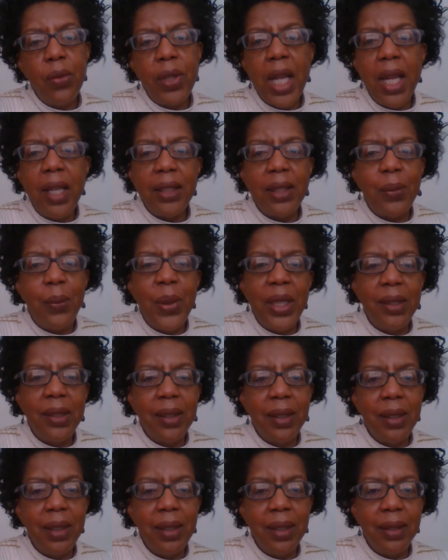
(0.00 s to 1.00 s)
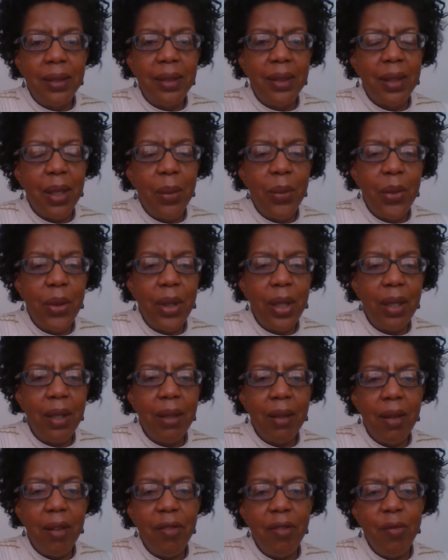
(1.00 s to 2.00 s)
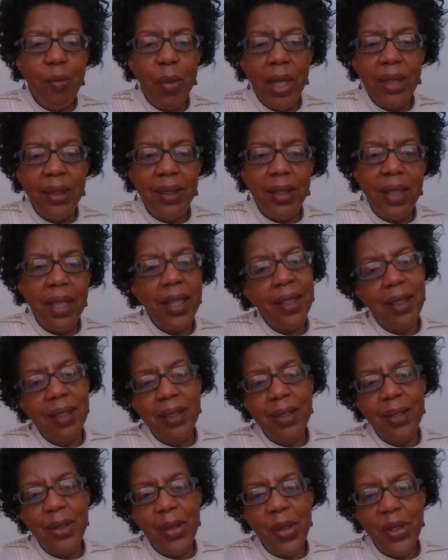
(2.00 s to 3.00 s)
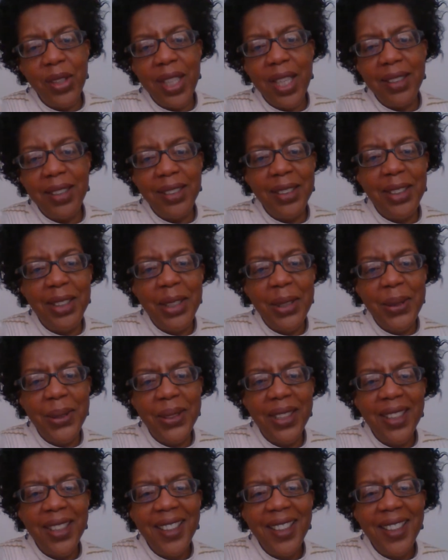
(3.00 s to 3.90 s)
that's basically a summary of my take on that issue.